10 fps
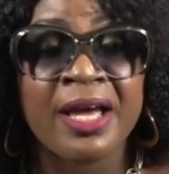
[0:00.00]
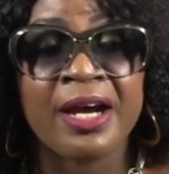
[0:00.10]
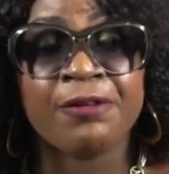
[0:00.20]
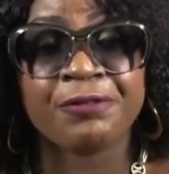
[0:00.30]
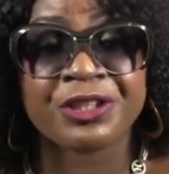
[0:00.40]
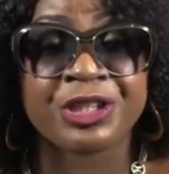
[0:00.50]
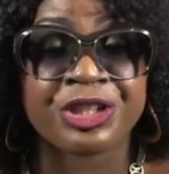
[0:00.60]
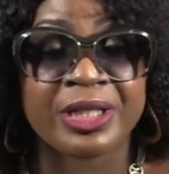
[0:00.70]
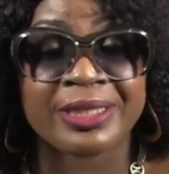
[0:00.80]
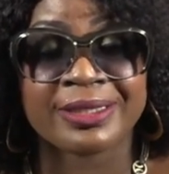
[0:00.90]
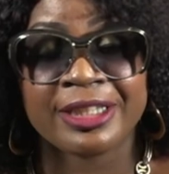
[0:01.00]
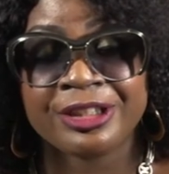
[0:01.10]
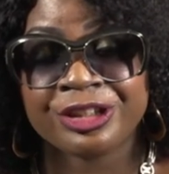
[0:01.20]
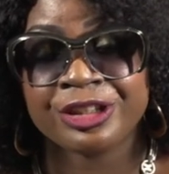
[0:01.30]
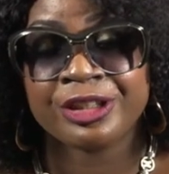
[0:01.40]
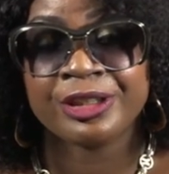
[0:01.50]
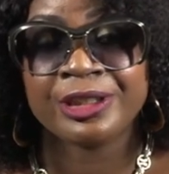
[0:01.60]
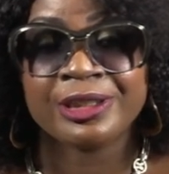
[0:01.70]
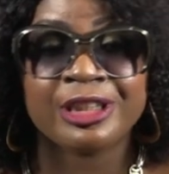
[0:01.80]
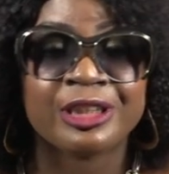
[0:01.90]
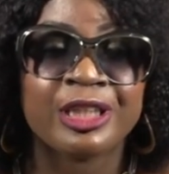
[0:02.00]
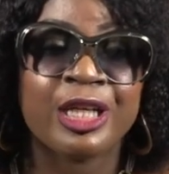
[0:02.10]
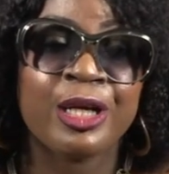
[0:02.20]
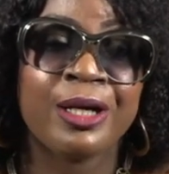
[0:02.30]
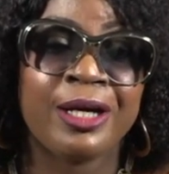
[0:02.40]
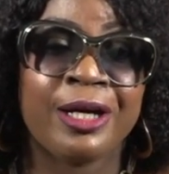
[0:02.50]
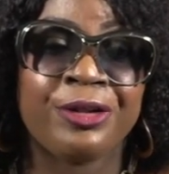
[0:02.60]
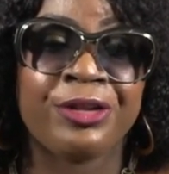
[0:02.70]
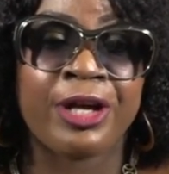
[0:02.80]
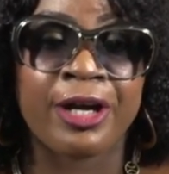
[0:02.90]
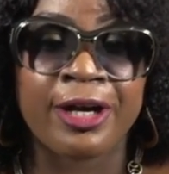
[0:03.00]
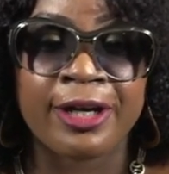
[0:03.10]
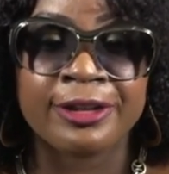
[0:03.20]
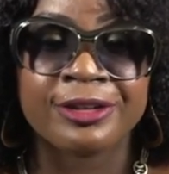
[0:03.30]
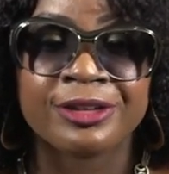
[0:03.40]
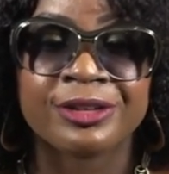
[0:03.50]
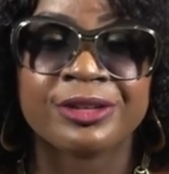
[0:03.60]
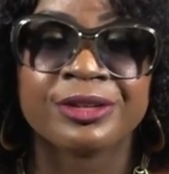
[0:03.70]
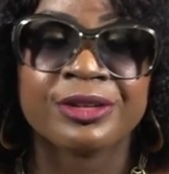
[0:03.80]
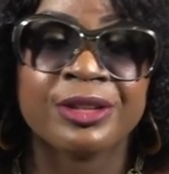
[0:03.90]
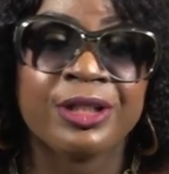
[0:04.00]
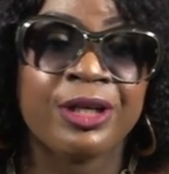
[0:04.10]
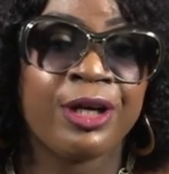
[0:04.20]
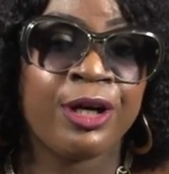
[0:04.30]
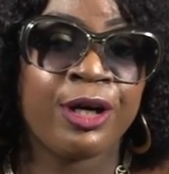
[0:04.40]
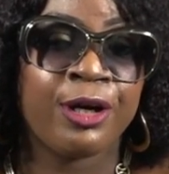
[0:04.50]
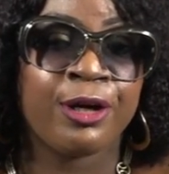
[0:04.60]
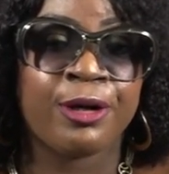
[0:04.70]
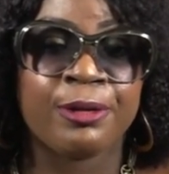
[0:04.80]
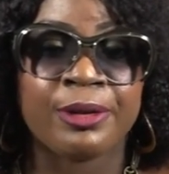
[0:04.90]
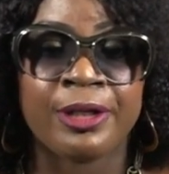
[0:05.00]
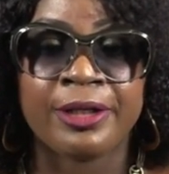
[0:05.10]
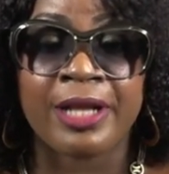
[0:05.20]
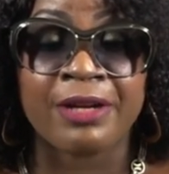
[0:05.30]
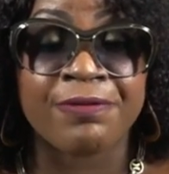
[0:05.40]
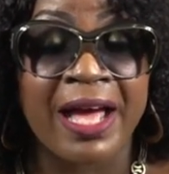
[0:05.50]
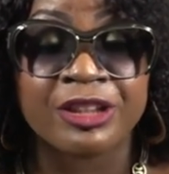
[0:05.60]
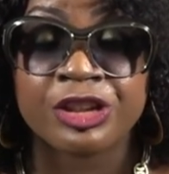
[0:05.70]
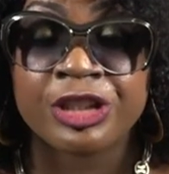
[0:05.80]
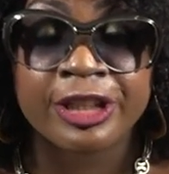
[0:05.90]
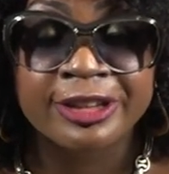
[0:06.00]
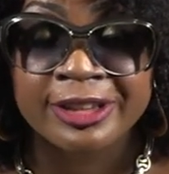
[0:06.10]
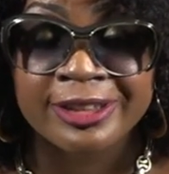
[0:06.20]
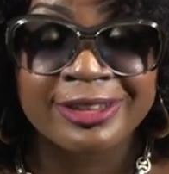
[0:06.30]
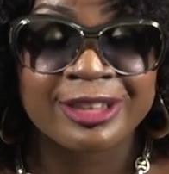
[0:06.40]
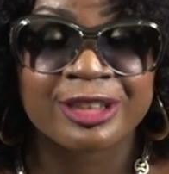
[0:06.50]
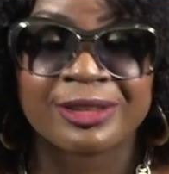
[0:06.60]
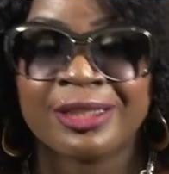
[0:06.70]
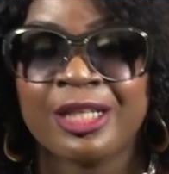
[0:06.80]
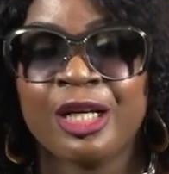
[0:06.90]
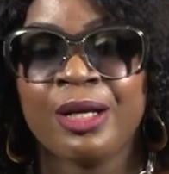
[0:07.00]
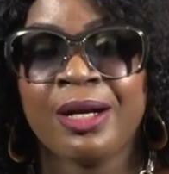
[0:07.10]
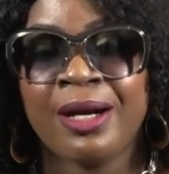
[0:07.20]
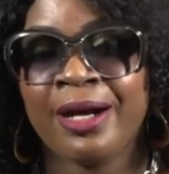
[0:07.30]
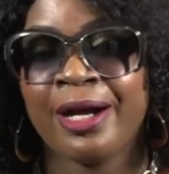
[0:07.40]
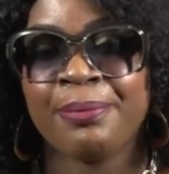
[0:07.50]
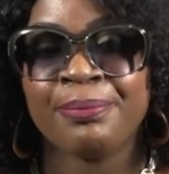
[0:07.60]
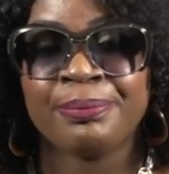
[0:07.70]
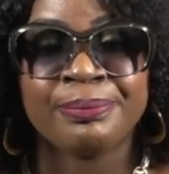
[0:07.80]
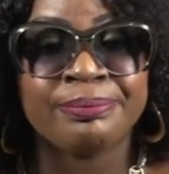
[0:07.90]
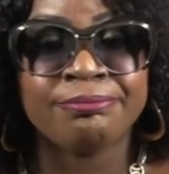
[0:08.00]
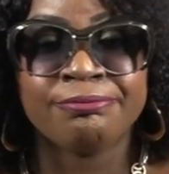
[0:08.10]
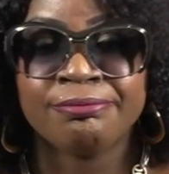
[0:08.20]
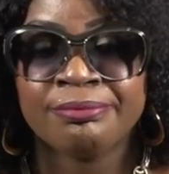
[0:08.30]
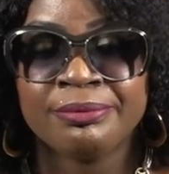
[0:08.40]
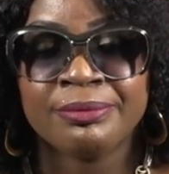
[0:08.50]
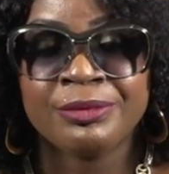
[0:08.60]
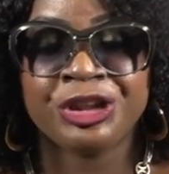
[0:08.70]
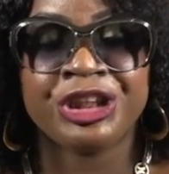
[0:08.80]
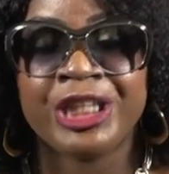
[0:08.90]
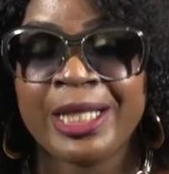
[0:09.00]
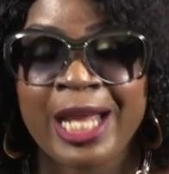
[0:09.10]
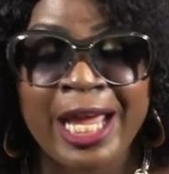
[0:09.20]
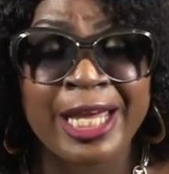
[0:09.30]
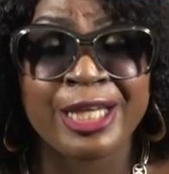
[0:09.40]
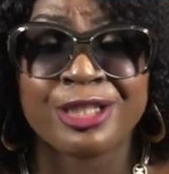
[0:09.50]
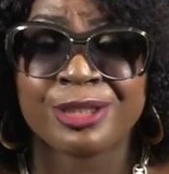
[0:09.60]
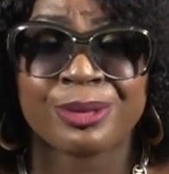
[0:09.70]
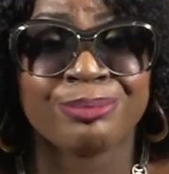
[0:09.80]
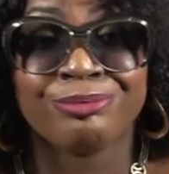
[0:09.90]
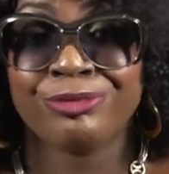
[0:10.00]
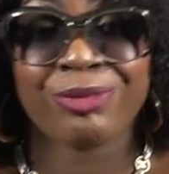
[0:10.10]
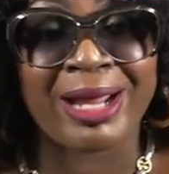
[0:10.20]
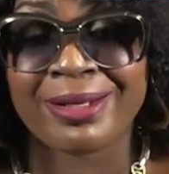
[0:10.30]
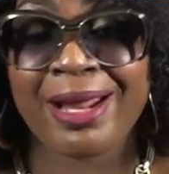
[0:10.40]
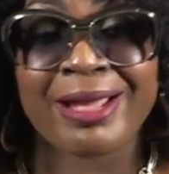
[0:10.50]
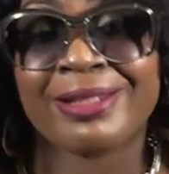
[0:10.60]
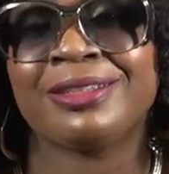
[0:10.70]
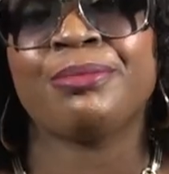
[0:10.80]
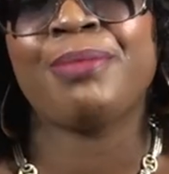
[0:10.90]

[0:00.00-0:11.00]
a physician assistant, a nurse, uh, advanced nurses, um, GNAs. Right now, it doesn't